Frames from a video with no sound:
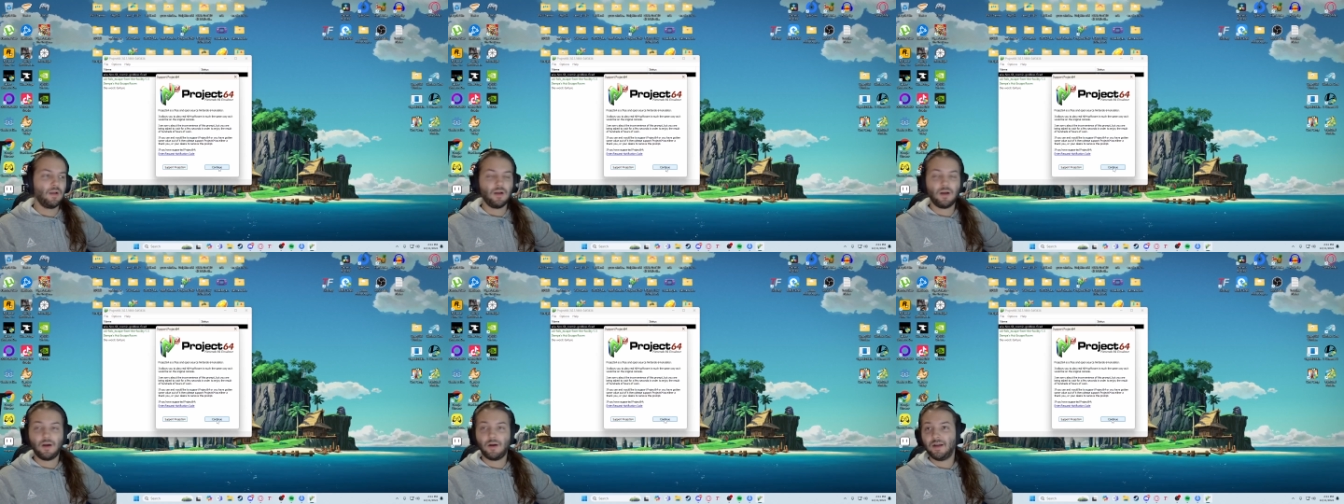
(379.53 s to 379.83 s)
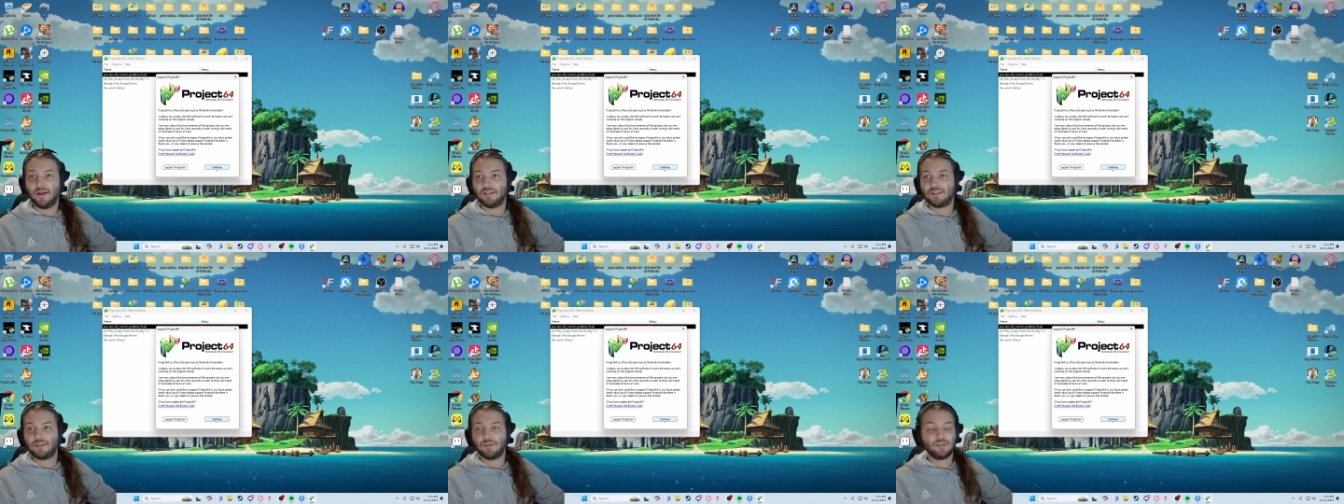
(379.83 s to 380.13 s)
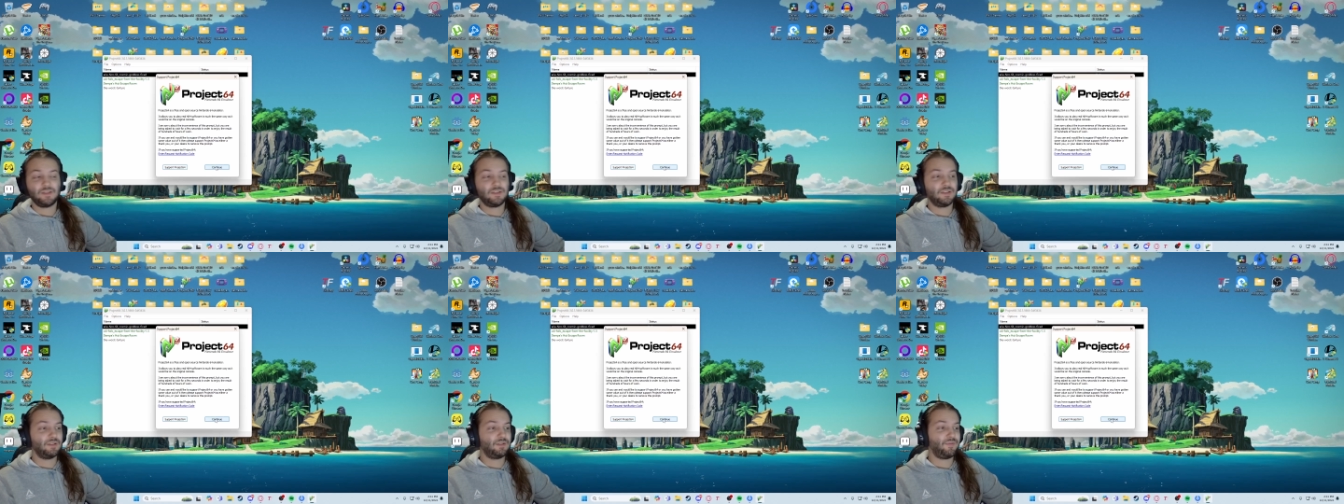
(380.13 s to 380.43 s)
All right, so
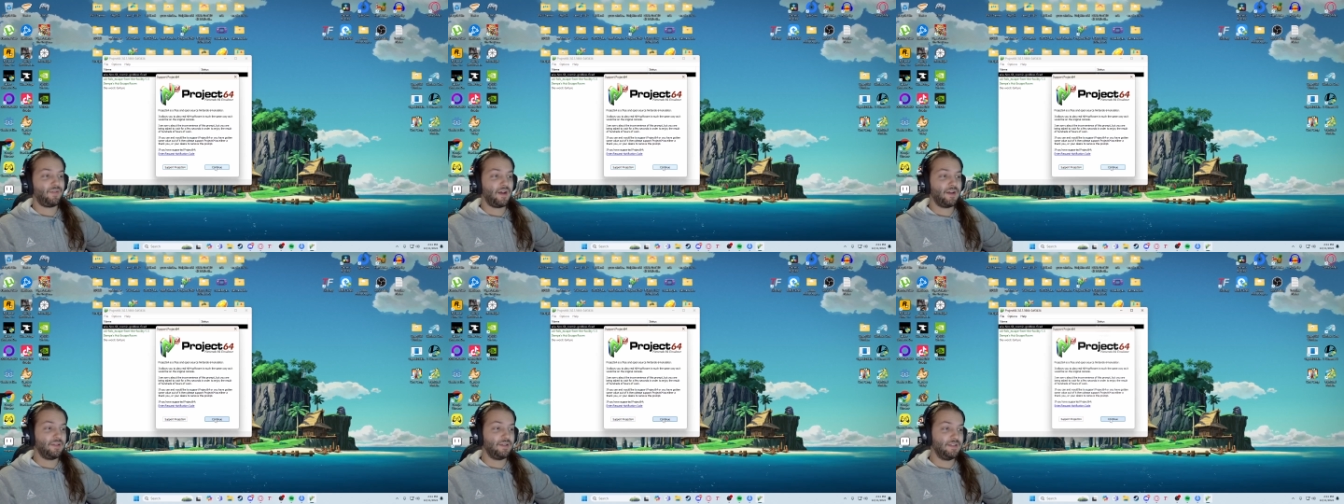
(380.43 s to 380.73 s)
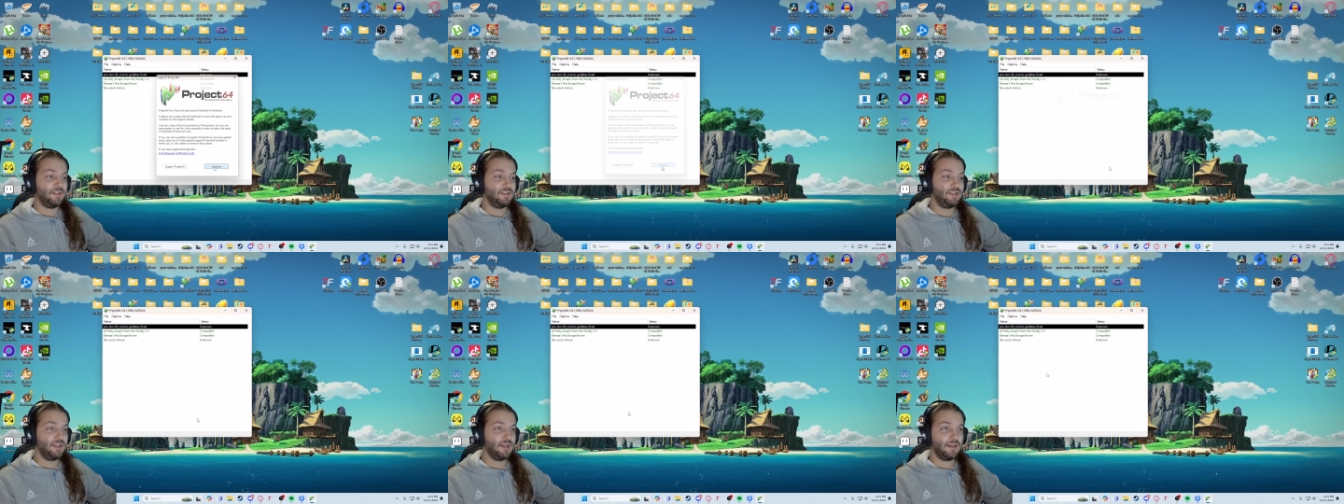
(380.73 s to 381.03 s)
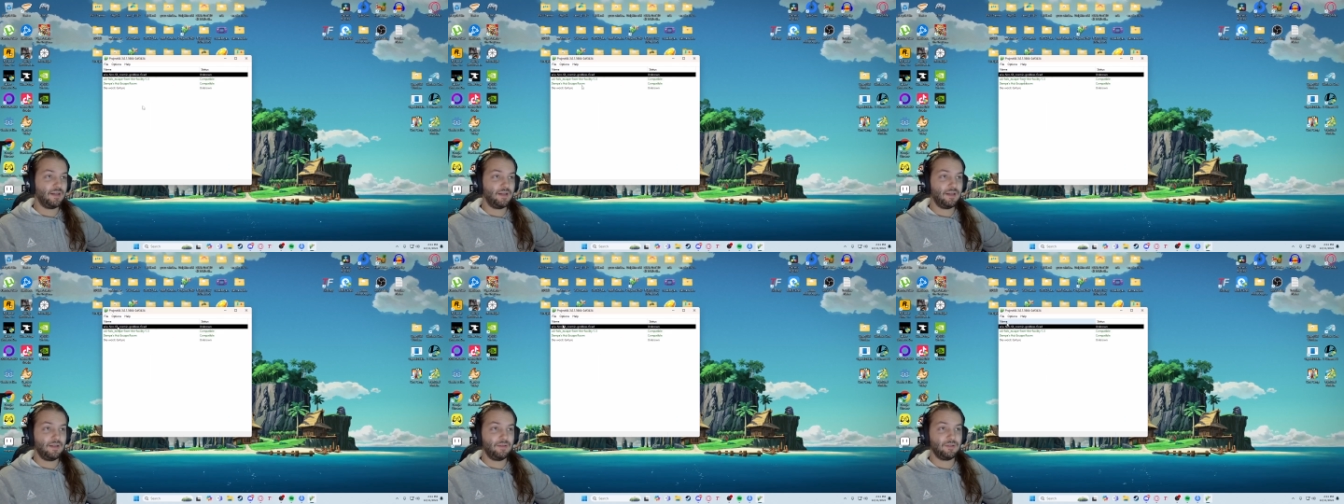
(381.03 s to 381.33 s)
this is finally
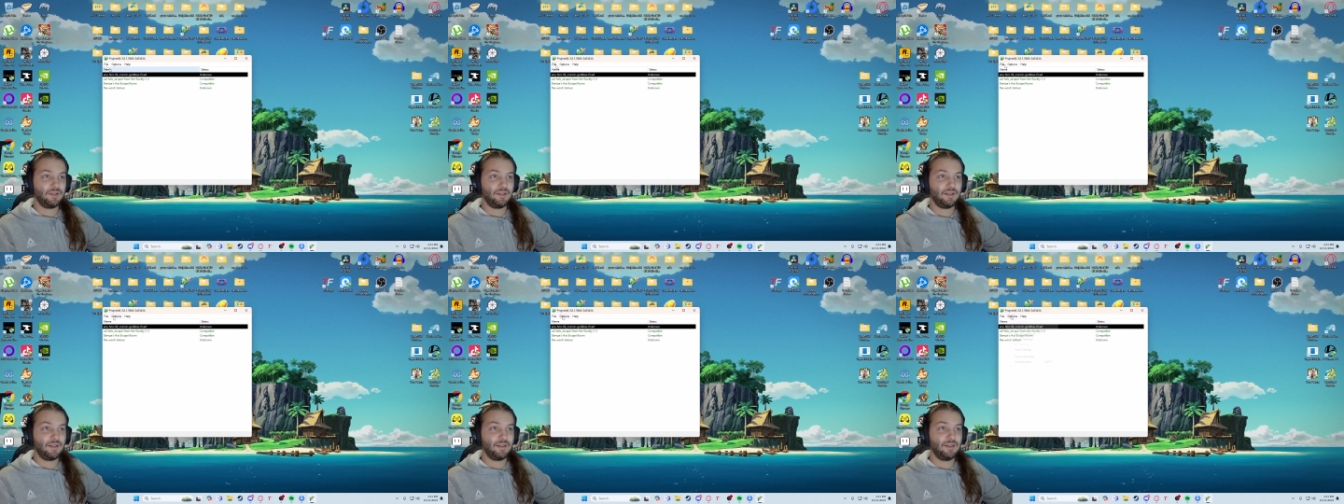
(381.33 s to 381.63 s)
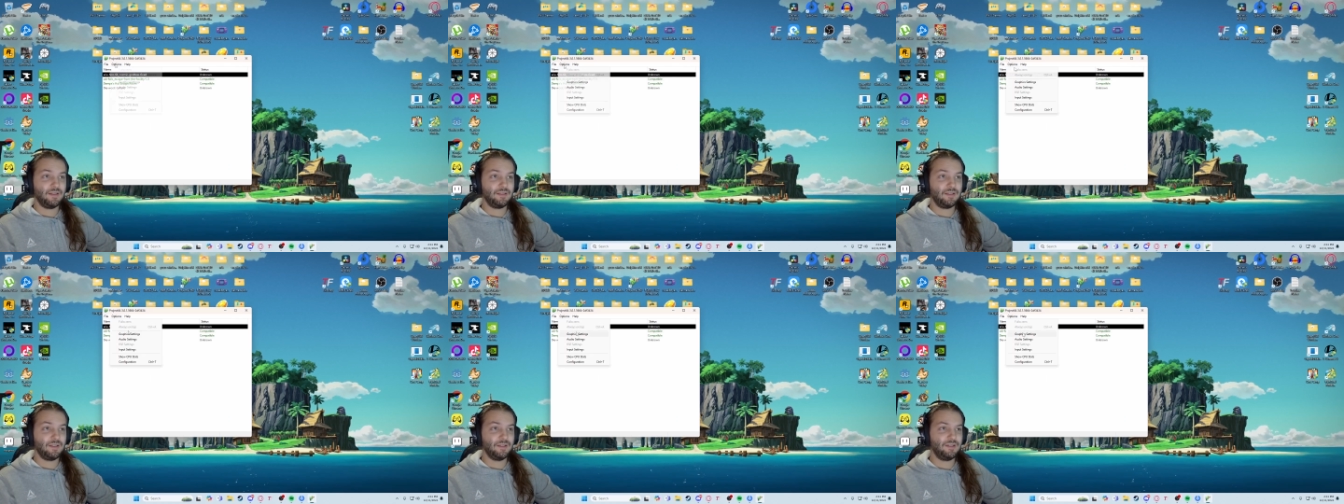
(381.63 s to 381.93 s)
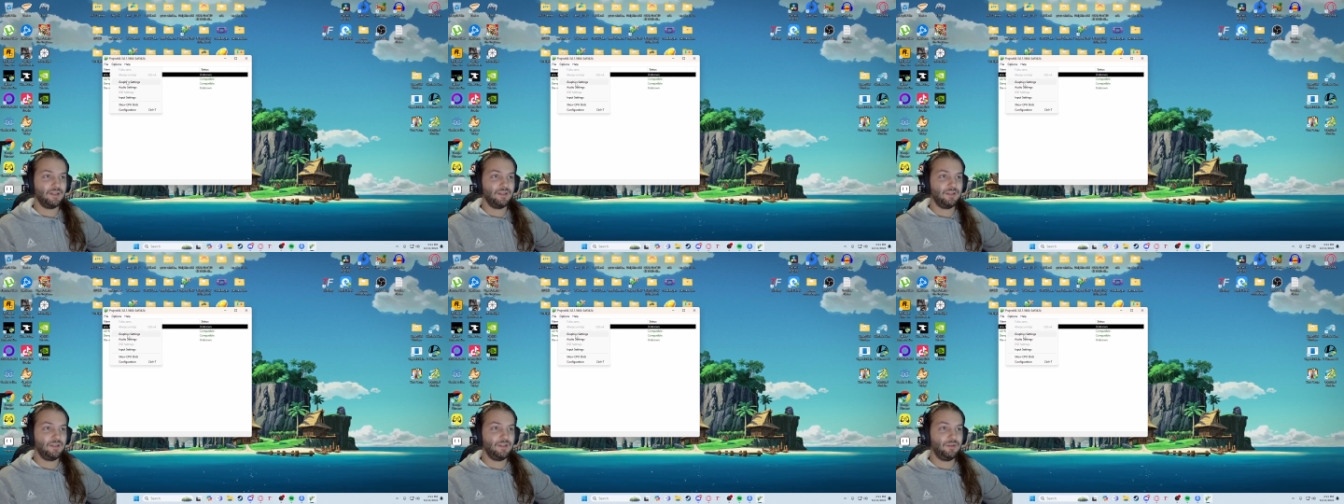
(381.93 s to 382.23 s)
done. I'm gonna get
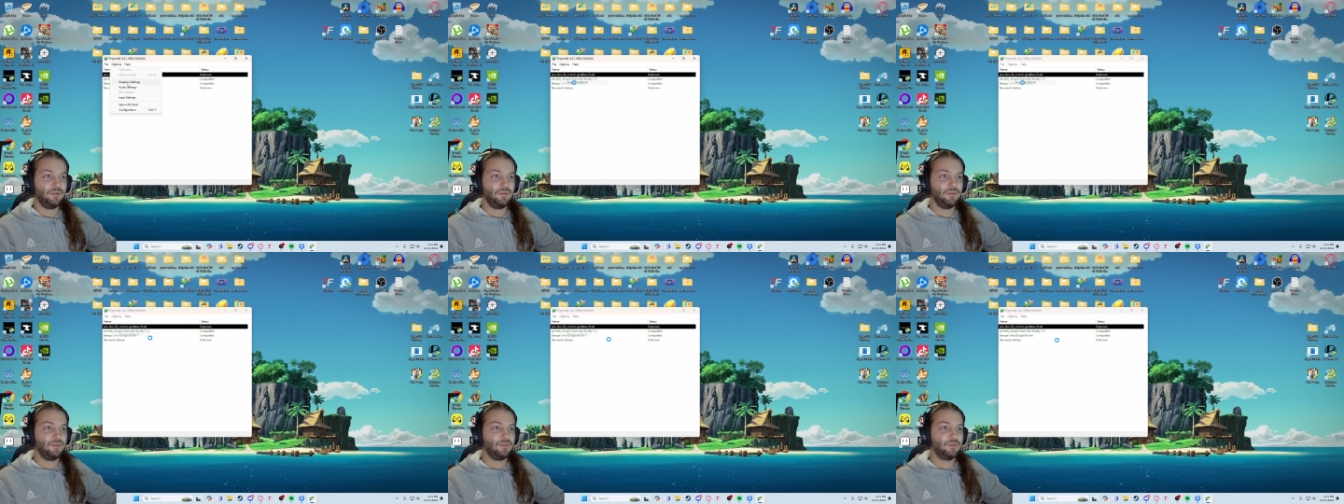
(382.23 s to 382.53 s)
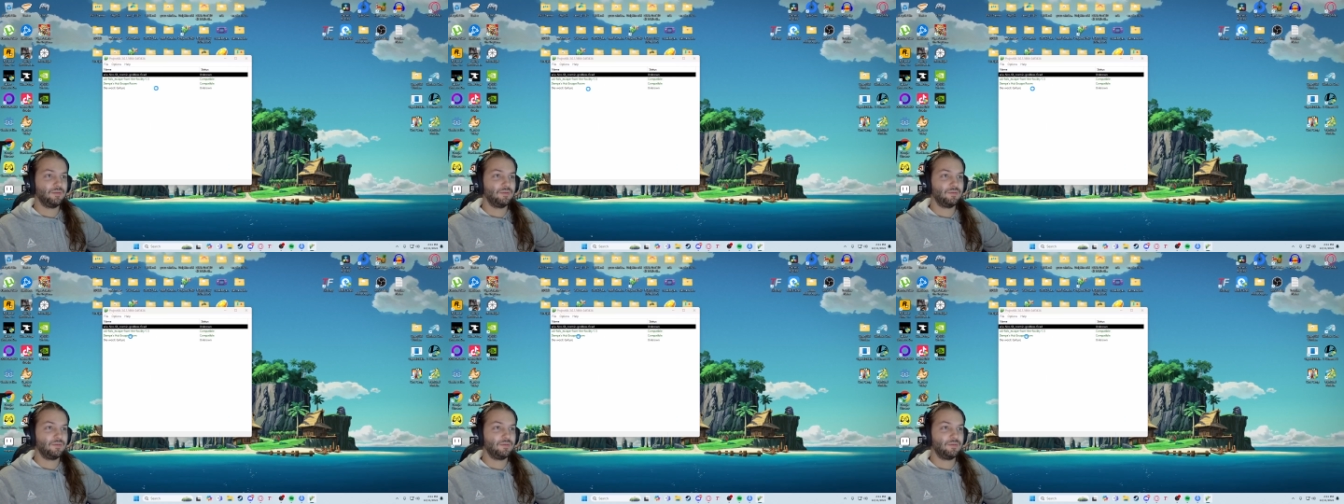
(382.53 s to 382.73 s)
continue.